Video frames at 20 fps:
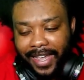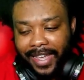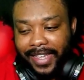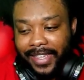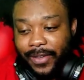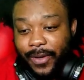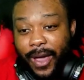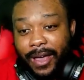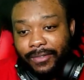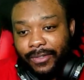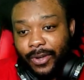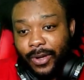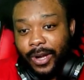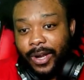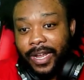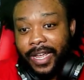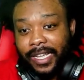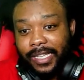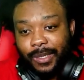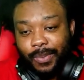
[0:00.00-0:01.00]
You have to gonna
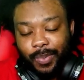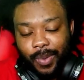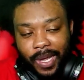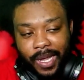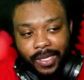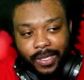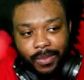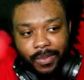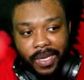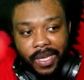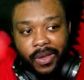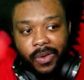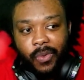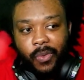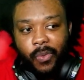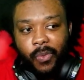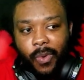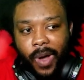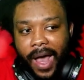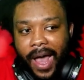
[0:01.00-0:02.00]
explain to me
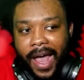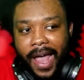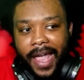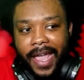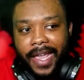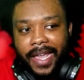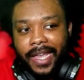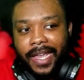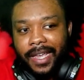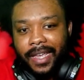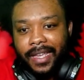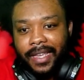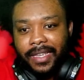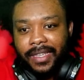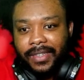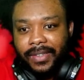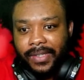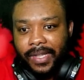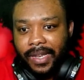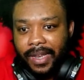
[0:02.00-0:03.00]
why
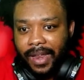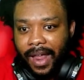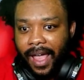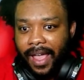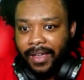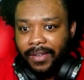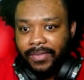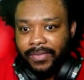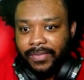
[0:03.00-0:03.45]
he's still alive.